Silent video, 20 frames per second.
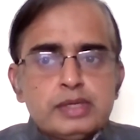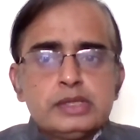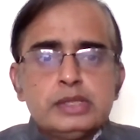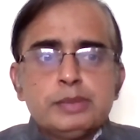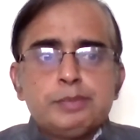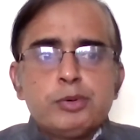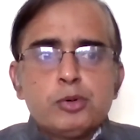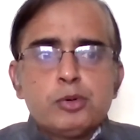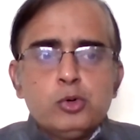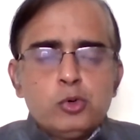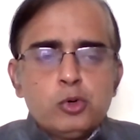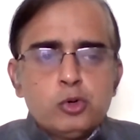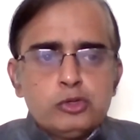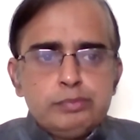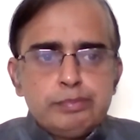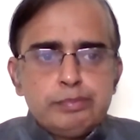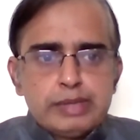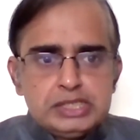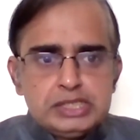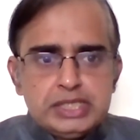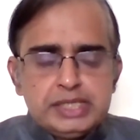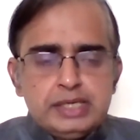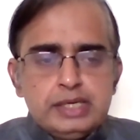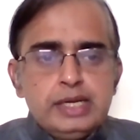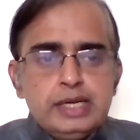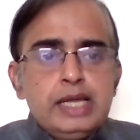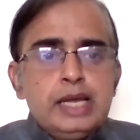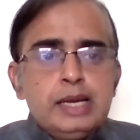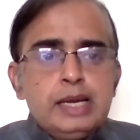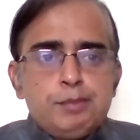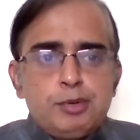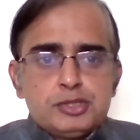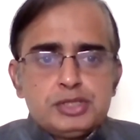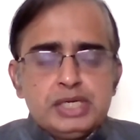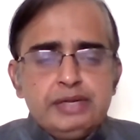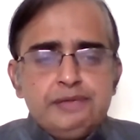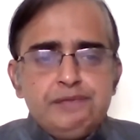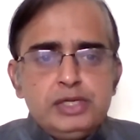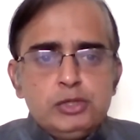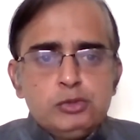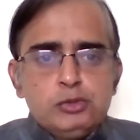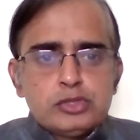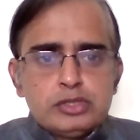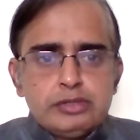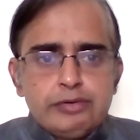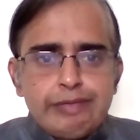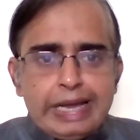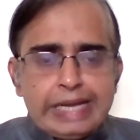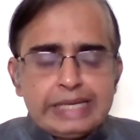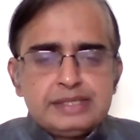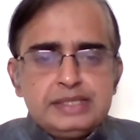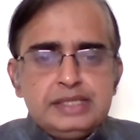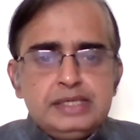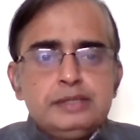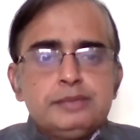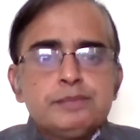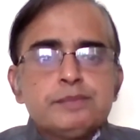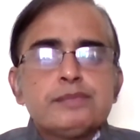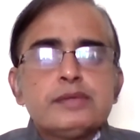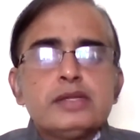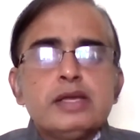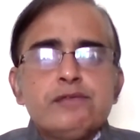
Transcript: The pro-growth budget, positive news on the vaccine,